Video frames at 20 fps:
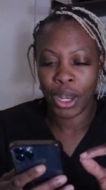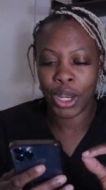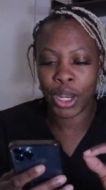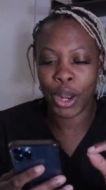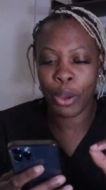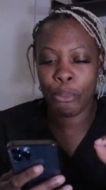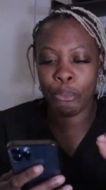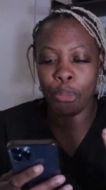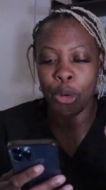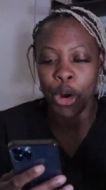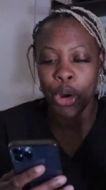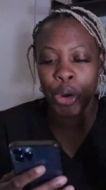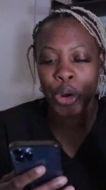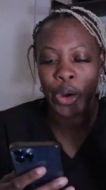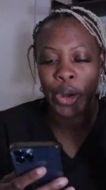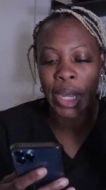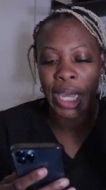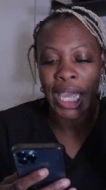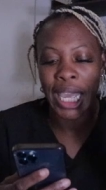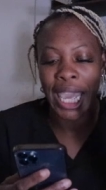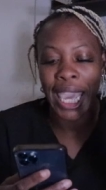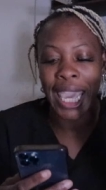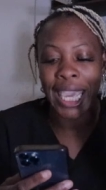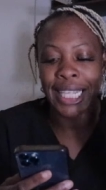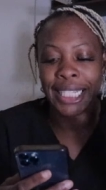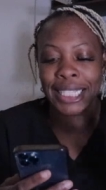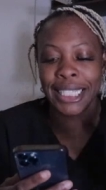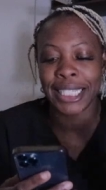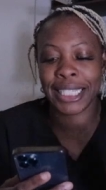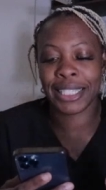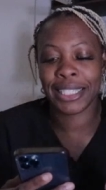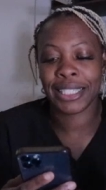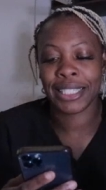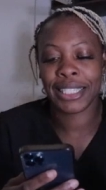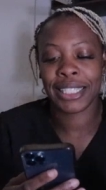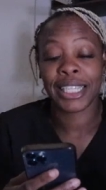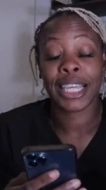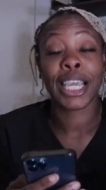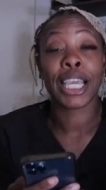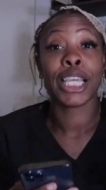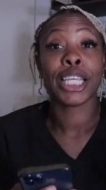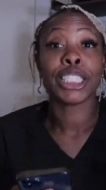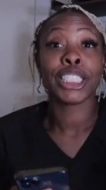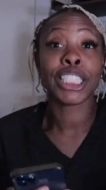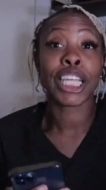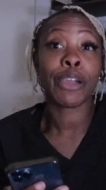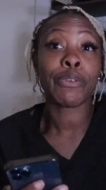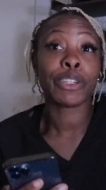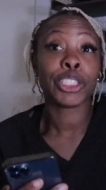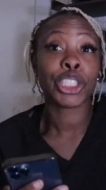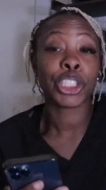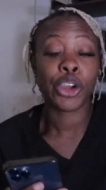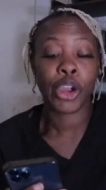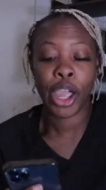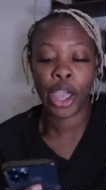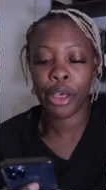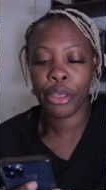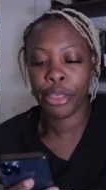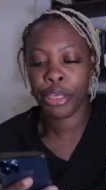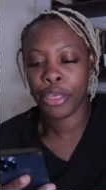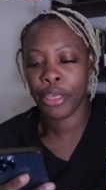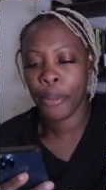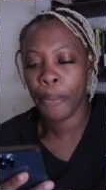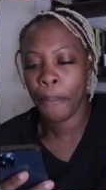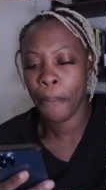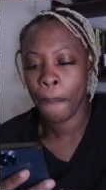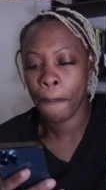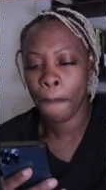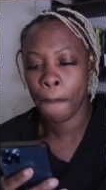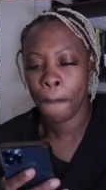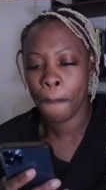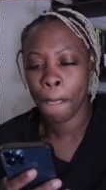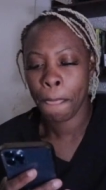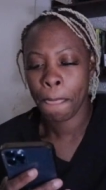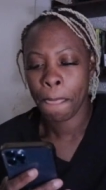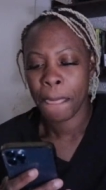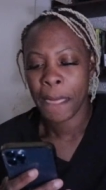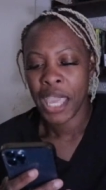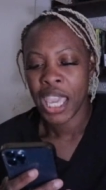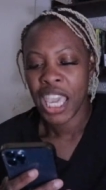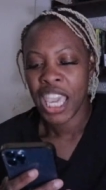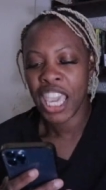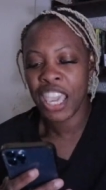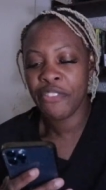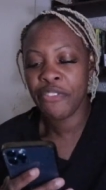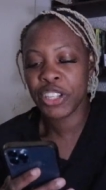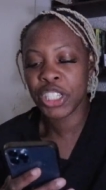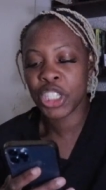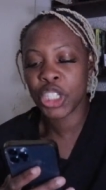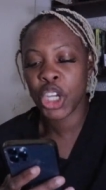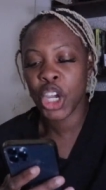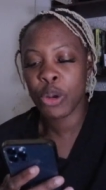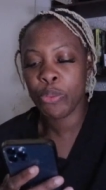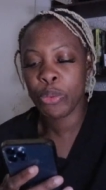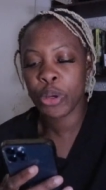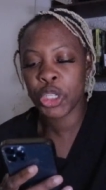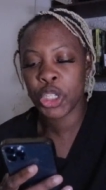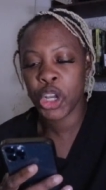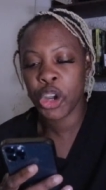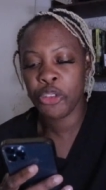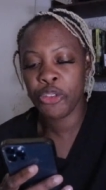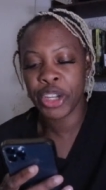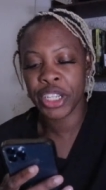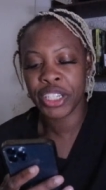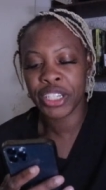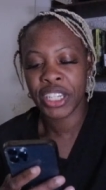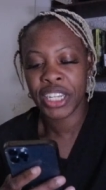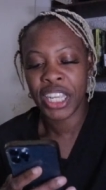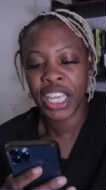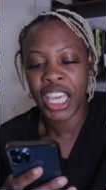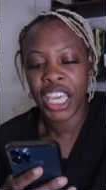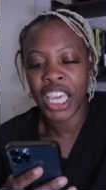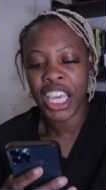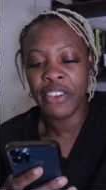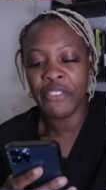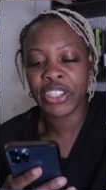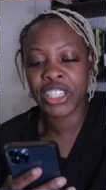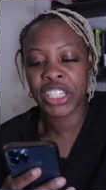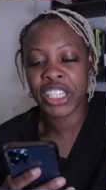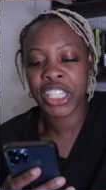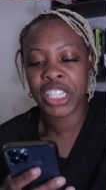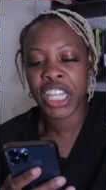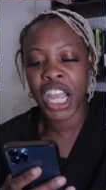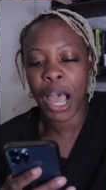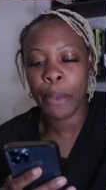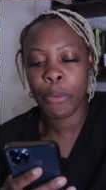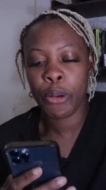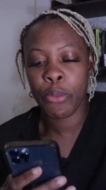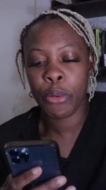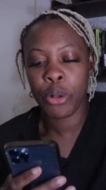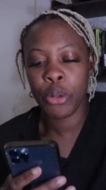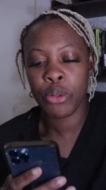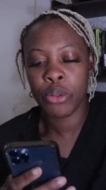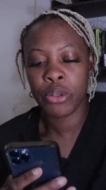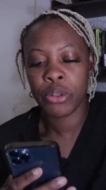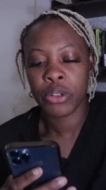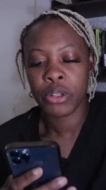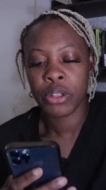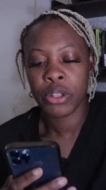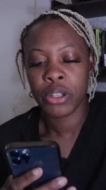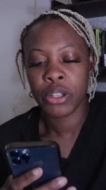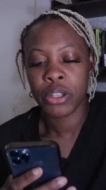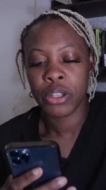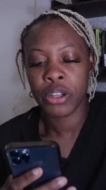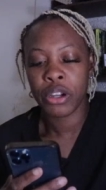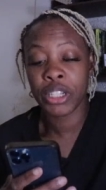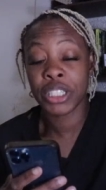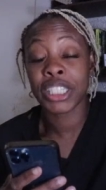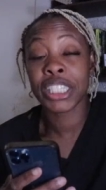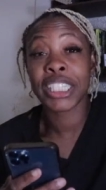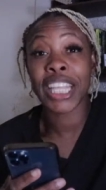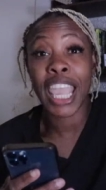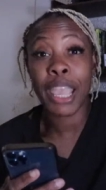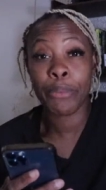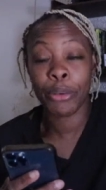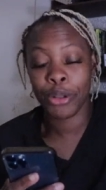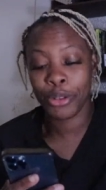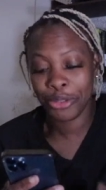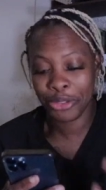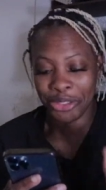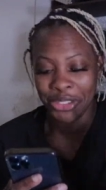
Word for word: Number eight, cherish your health. If it's good, preserve it. If it's unstoppable, unstable,